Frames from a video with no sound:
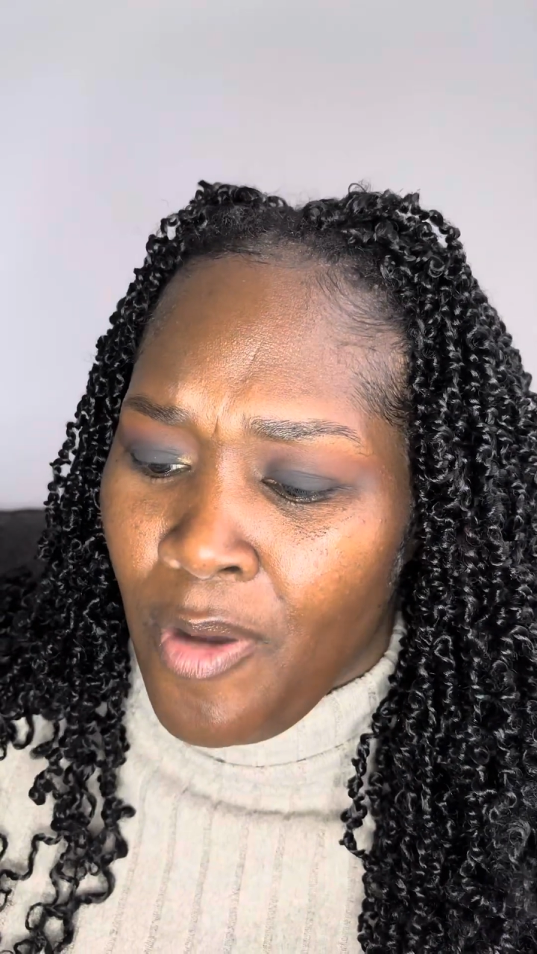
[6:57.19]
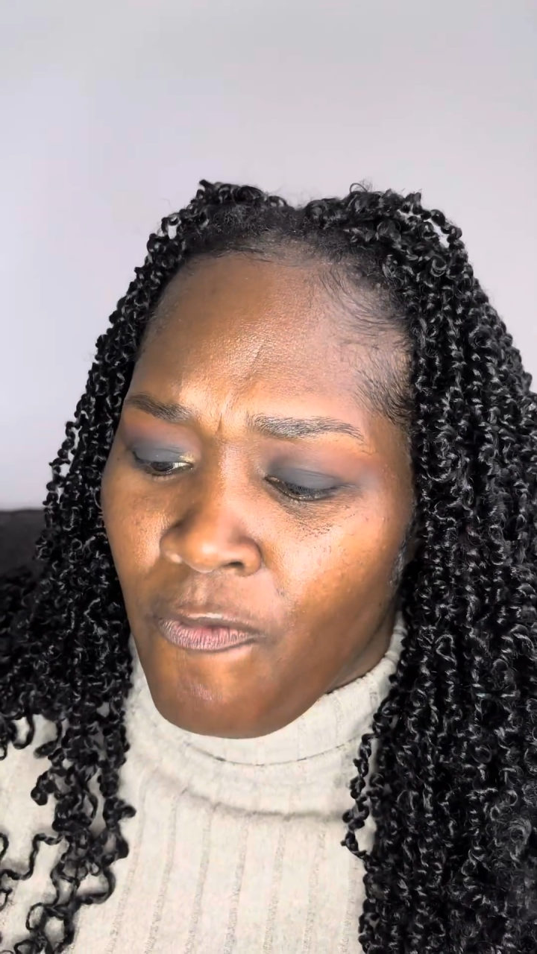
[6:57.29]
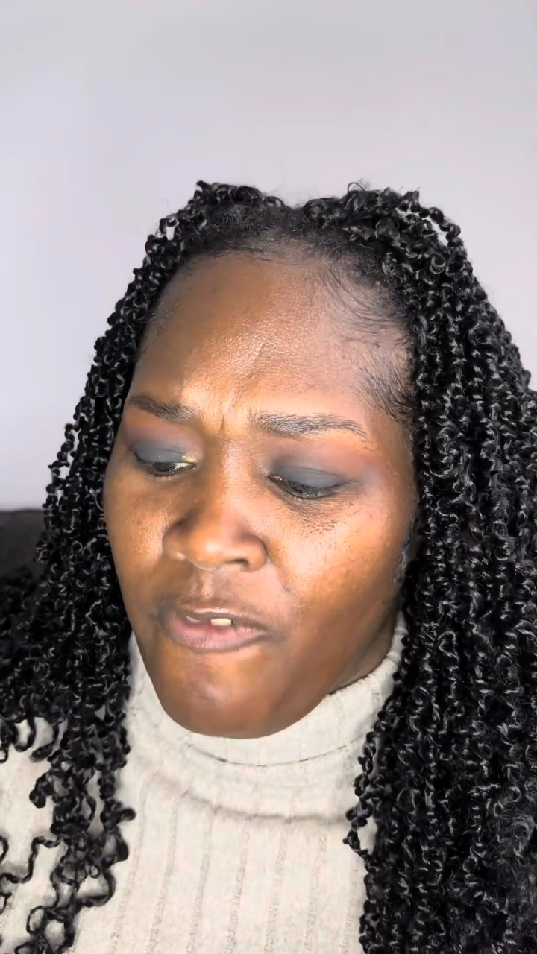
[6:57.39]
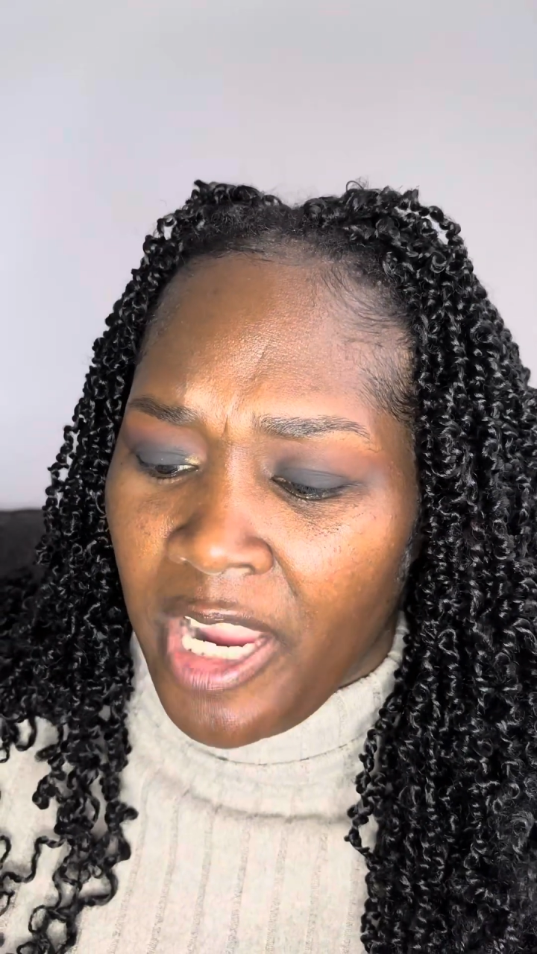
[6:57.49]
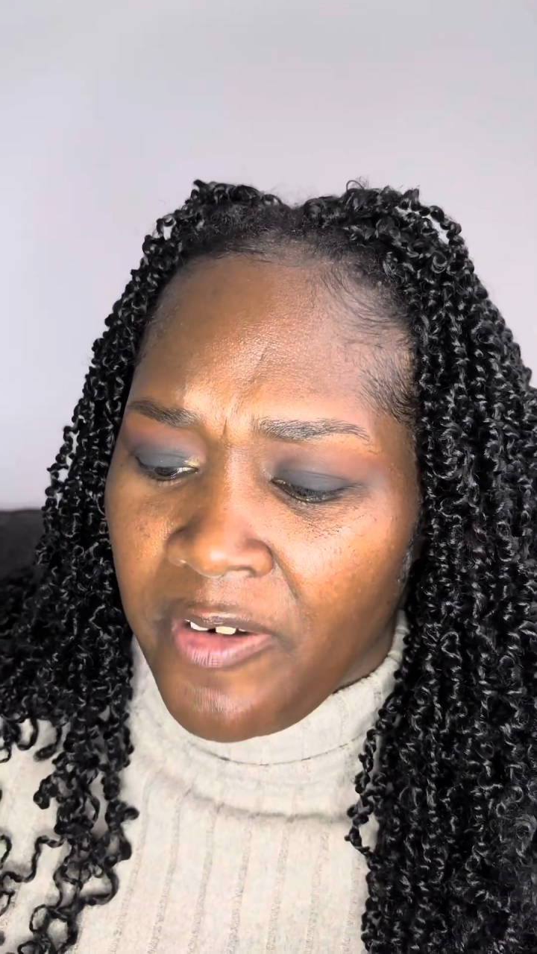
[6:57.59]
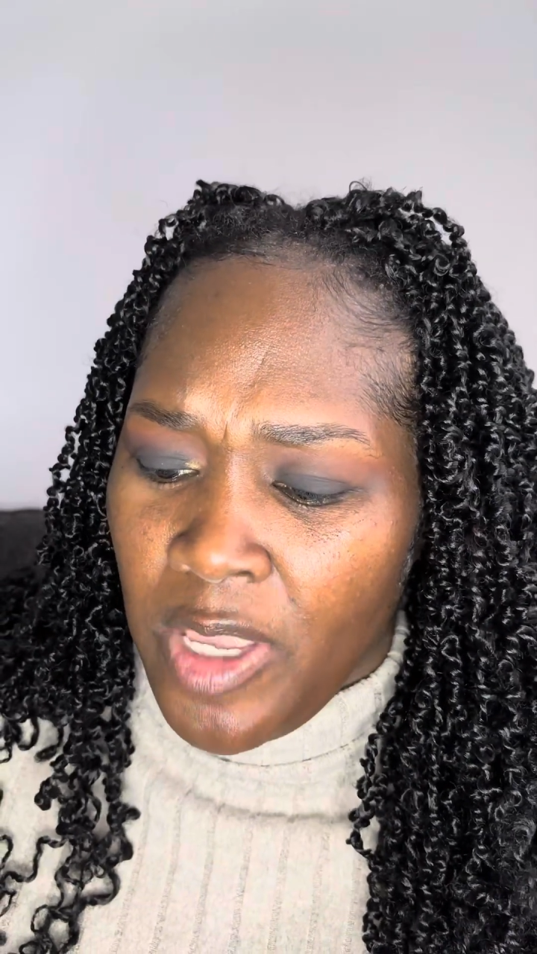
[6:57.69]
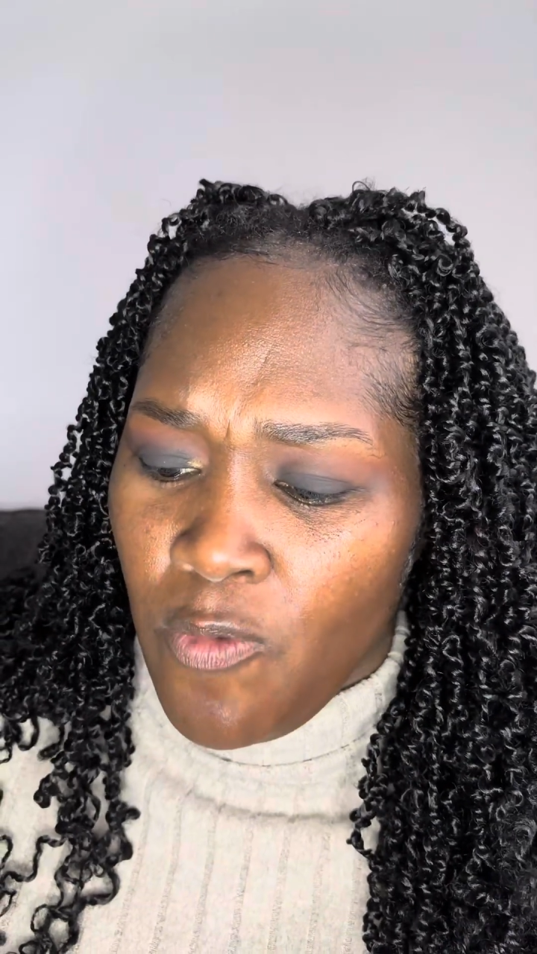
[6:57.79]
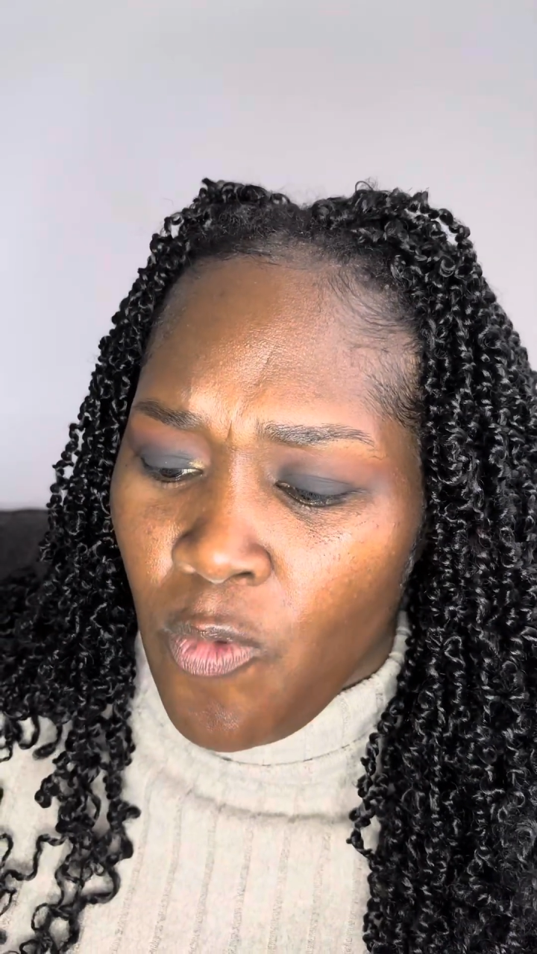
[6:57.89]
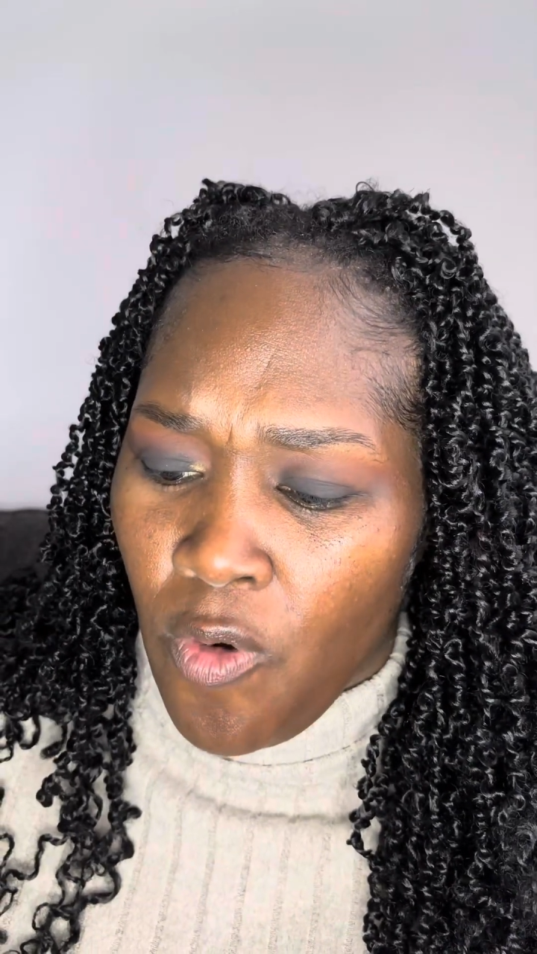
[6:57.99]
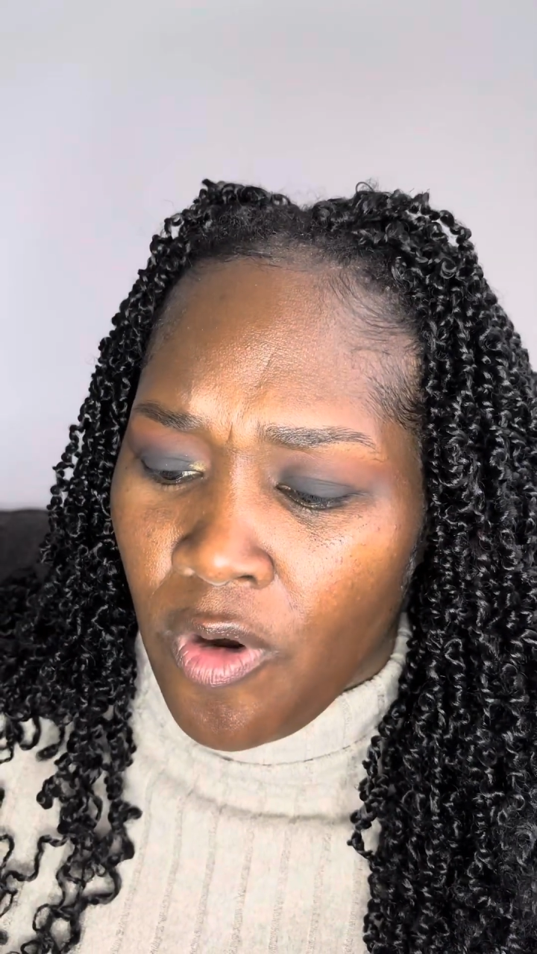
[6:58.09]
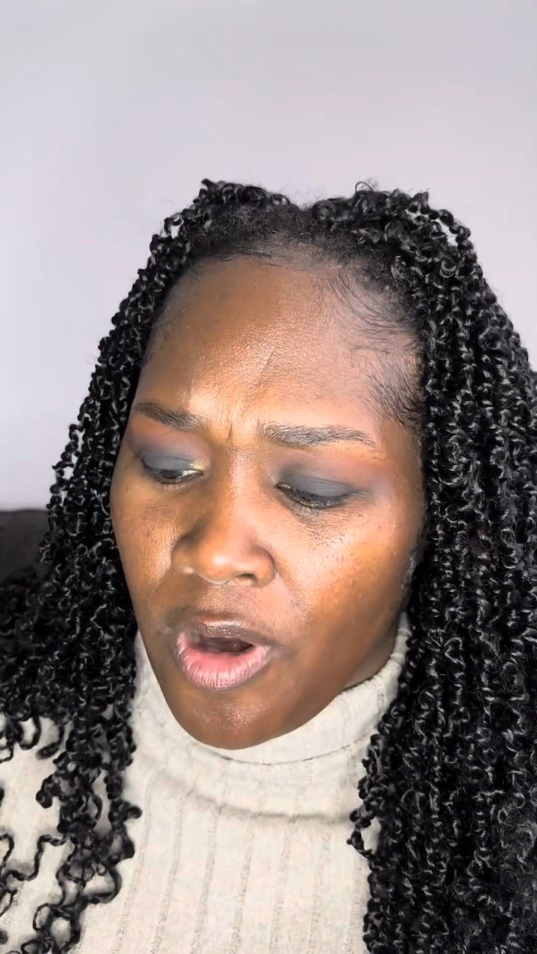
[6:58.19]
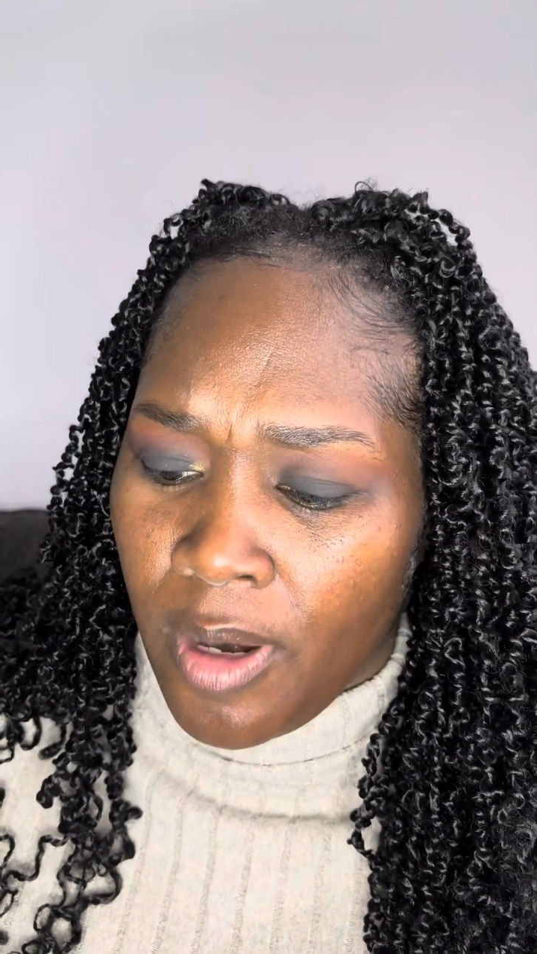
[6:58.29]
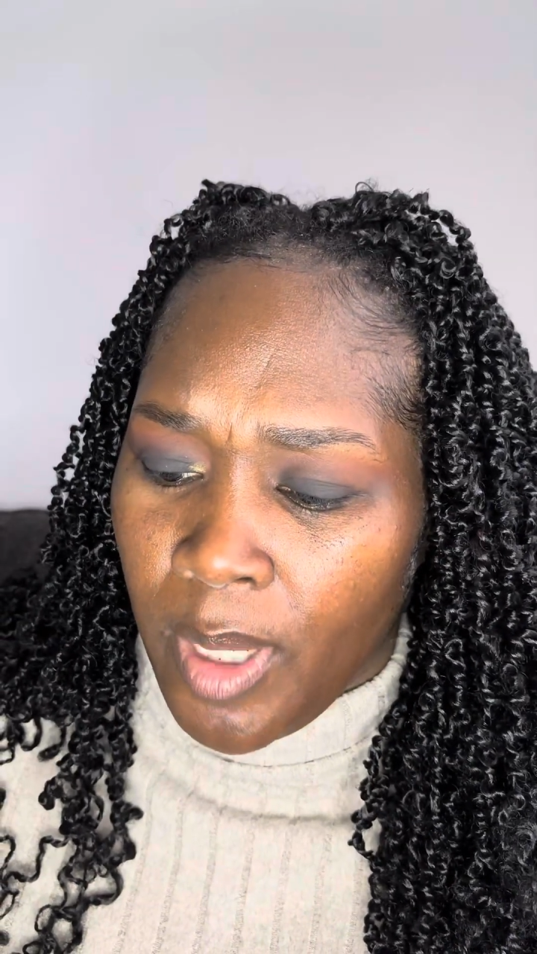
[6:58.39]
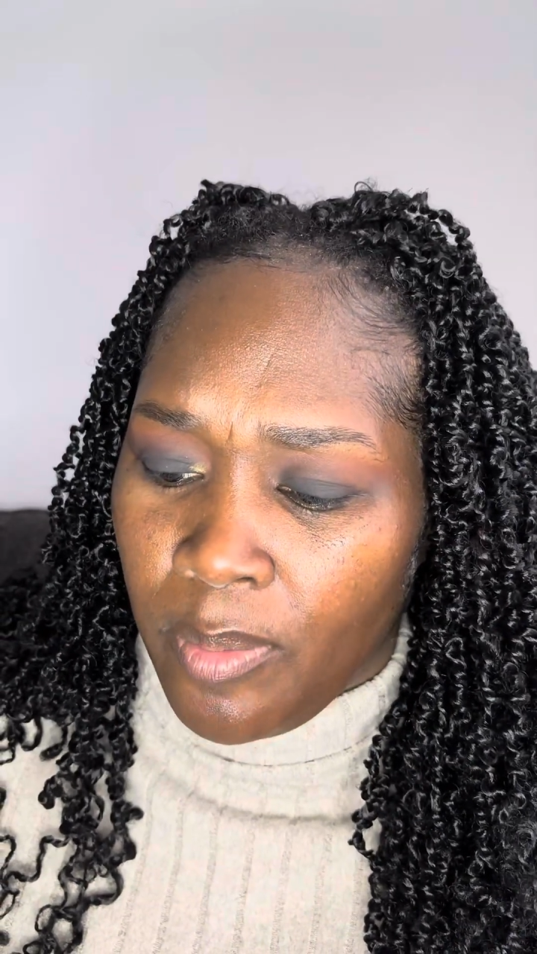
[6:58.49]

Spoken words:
very warm